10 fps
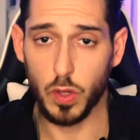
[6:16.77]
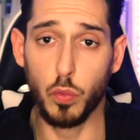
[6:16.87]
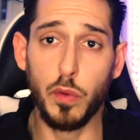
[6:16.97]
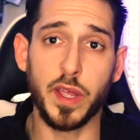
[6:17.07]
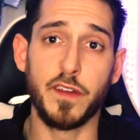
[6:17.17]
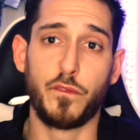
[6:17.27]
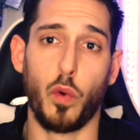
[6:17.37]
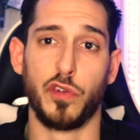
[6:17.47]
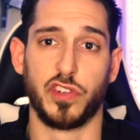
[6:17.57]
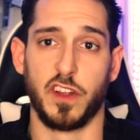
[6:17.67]
We were getting
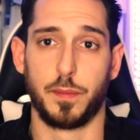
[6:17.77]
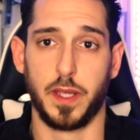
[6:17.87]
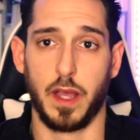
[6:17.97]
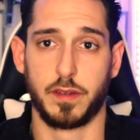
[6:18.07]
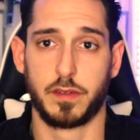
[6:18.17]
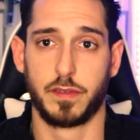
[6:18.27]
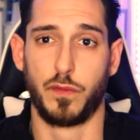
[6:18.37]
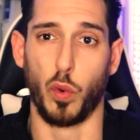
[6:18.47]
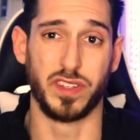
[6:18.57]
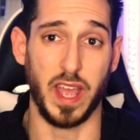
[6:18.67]
400 FPS,
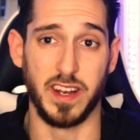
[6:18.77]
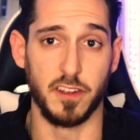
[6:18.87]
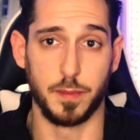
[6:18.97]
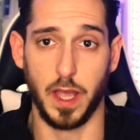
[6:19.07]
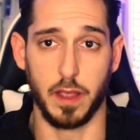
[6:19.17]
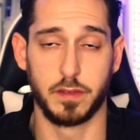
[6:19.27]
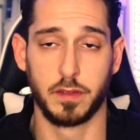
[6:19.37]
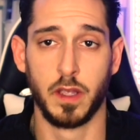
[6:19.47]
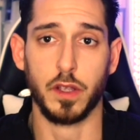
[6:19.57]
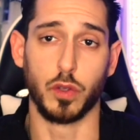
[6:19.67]
410
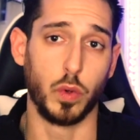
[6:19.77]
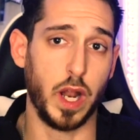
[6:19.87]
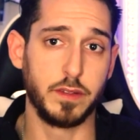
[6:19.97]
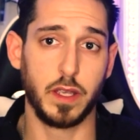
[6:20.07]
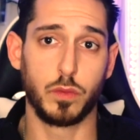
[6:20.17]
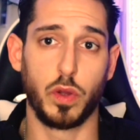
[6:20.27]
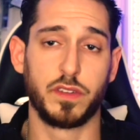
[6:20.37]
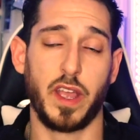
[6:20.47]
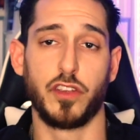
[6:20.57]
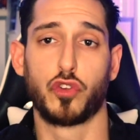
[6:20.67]
FPS. So what I did
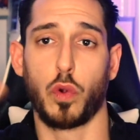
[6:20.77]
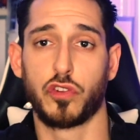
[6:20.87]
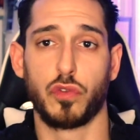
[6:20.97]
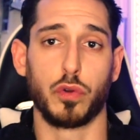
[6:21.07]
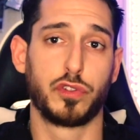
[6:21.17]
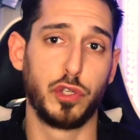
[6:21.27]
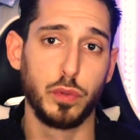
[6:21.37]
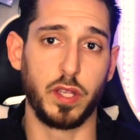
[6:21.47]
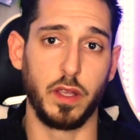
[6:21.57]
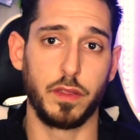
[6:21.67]
was I short stroked
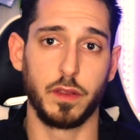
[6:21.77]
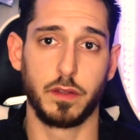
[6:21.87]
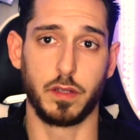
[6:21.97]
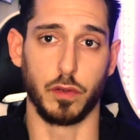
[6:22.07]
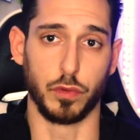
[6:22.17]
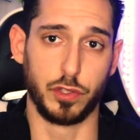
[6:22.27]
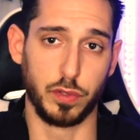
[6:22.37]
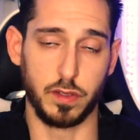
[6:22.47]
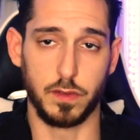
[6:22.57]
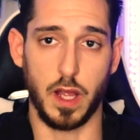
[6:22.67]
2 teeth to
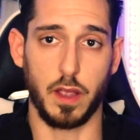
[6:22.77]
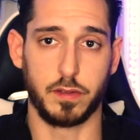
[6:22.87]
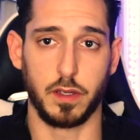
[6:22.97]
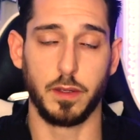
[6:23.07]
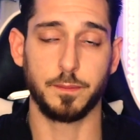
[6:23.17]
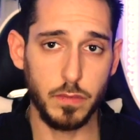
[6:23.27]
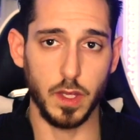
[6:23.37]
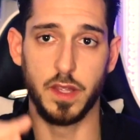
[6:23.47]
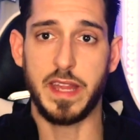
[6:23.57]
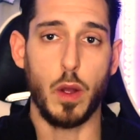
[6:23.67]
reduce the velocity,
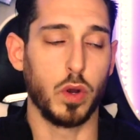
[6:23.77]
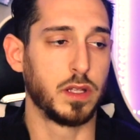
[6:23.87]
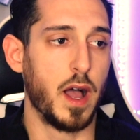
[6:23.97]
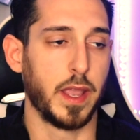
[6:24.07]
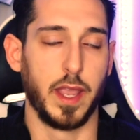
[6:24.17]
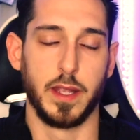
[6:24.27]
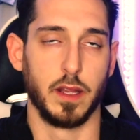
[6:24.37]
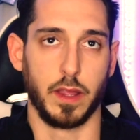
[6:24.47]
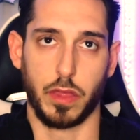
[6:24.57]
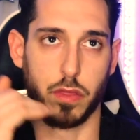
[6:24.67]
and now we're clocking in
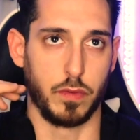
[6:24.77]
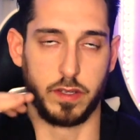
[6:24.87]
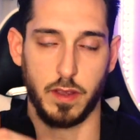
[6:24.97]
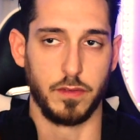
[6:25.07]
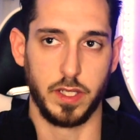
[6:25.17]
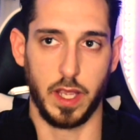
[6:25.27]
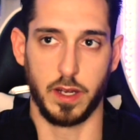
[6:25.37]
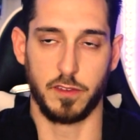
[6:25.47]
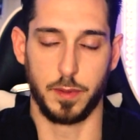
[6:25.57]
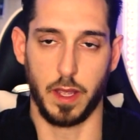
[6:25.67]
at like
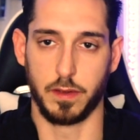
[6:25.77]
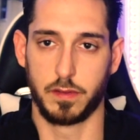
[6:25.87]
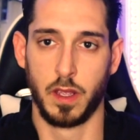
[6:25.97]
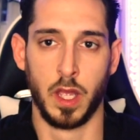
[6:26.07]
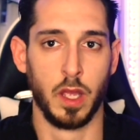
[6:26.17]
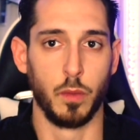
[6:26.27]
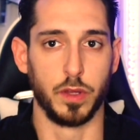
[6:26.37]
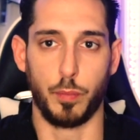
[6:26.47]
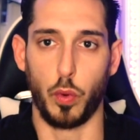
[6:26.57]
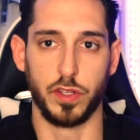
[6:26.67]
378 FPS
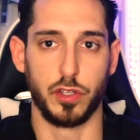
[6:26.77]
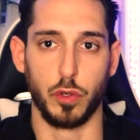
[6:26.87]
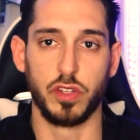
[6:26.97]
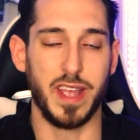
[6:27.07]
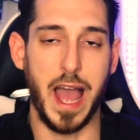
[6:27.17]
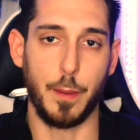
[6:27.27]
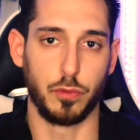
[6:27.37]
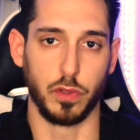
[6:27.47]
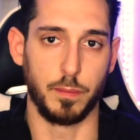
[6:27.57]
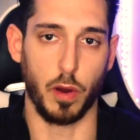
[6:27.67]
with a 0.2. It's
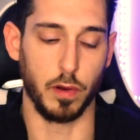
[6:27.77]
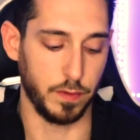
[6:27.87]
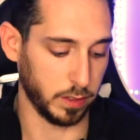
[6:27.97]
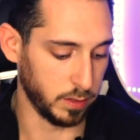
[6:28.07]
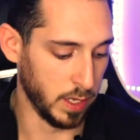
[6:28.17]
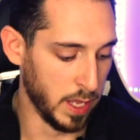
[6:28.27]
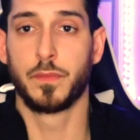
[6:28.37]
absolutely perfect.